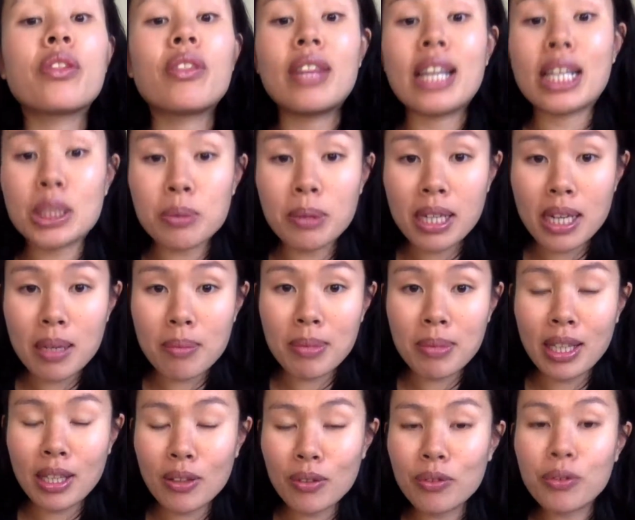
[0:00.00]
That's what I'm
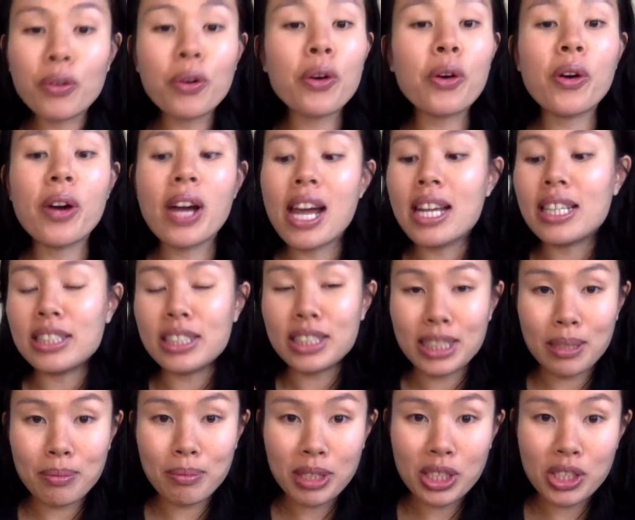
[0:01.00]
here for. Just give
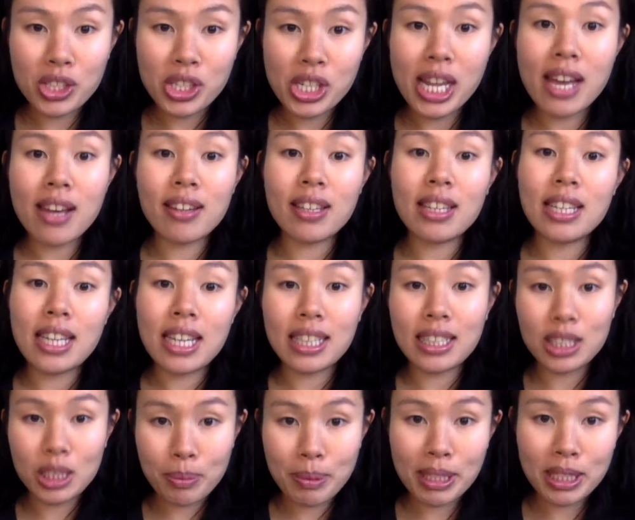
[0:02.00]
me a shout and I can
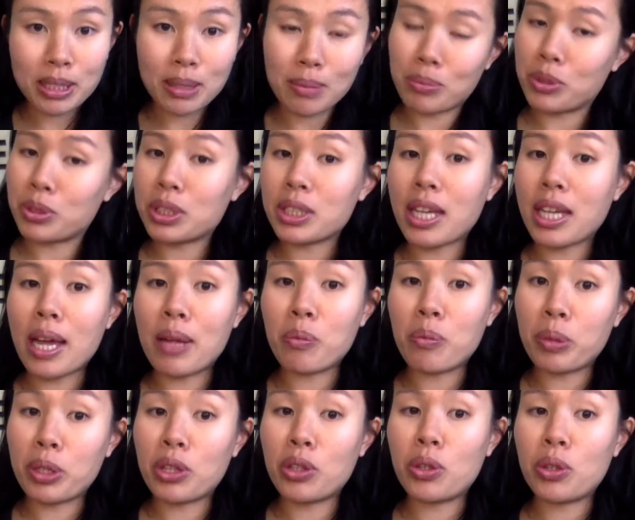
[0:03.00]
spend some more time
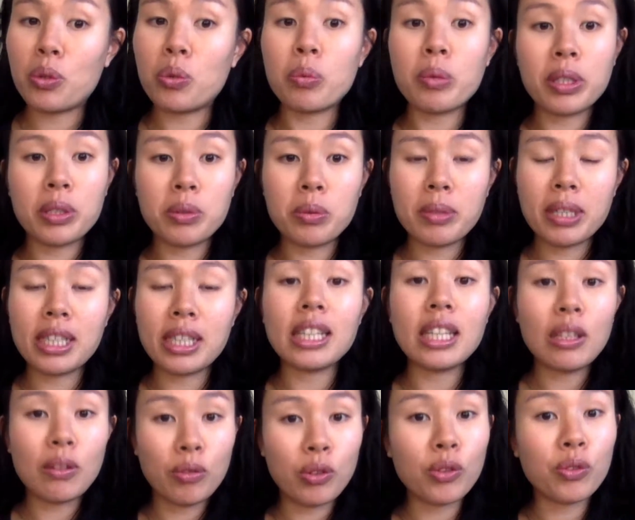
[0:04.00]
with you one-on-one
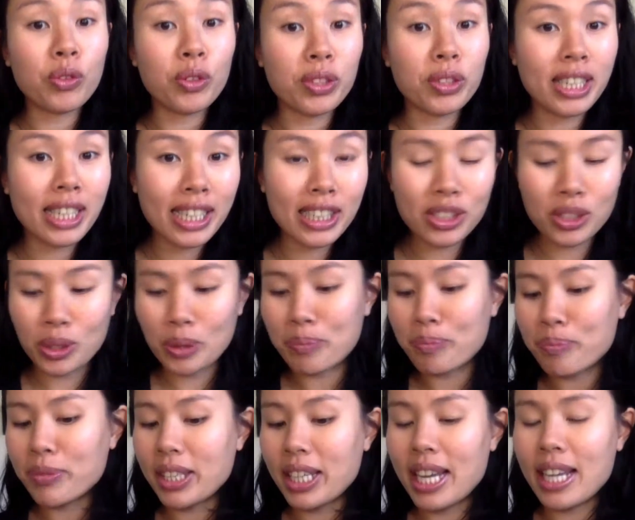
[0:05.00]
if you feel you need to.
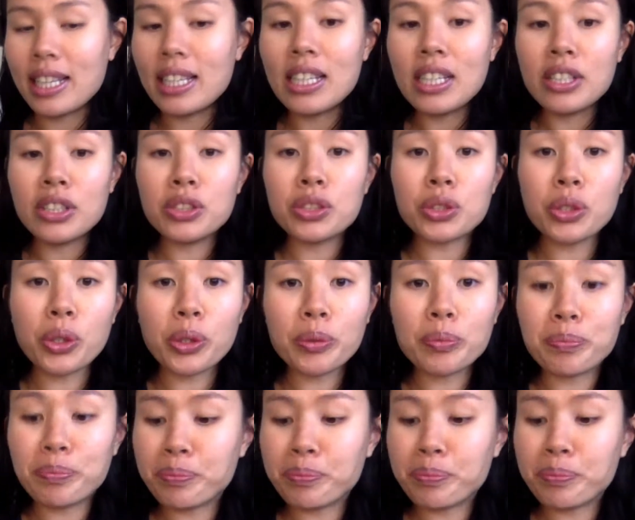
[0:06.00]
Okay, so